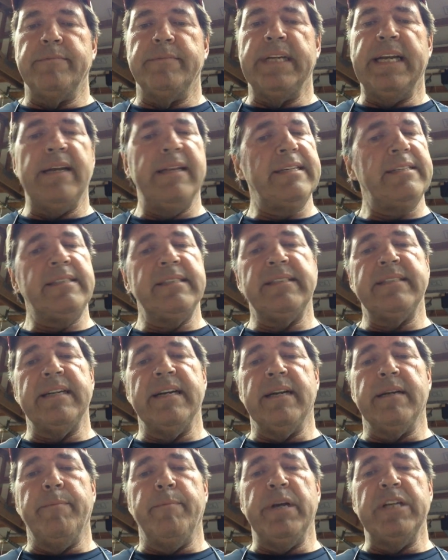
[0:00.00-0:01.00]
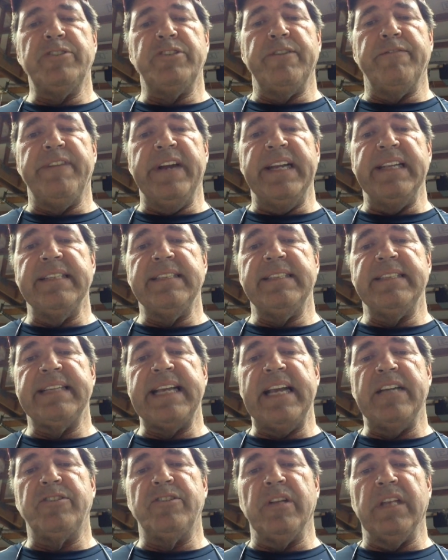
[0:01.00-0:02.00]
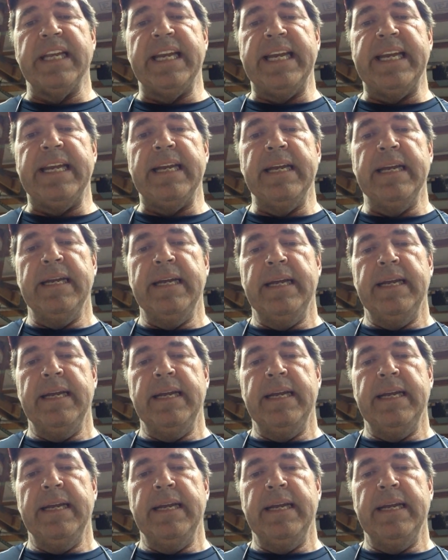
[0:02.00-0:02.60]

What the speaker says: no, this isn't a combustion fan, this is actually